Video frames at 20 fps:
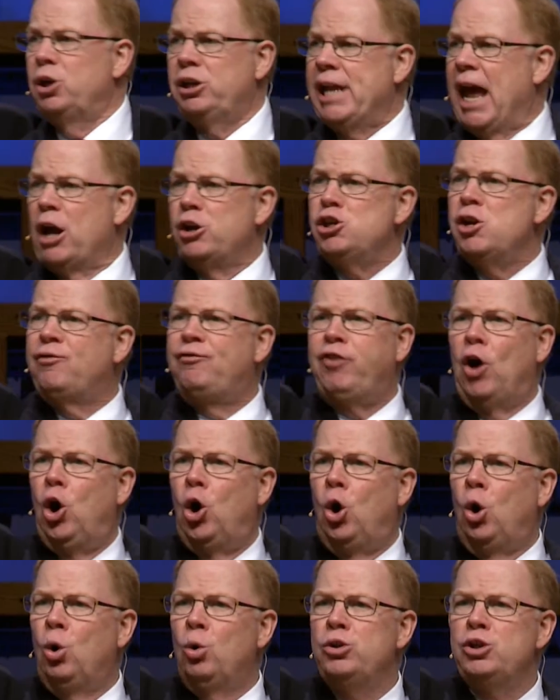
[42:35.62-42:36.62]
down your
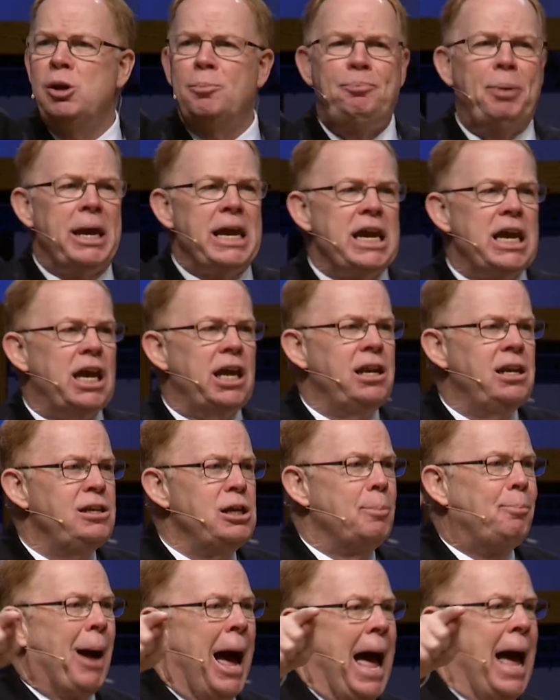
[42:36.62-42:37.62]
phone, your pen, your
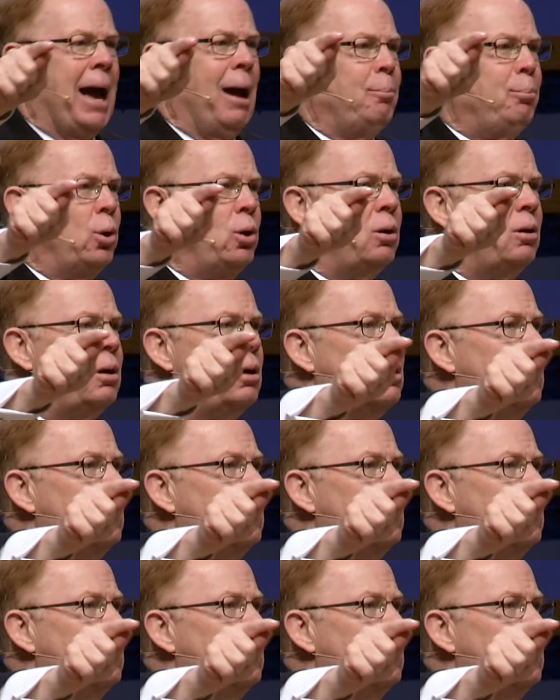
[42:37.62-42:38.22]
Bible.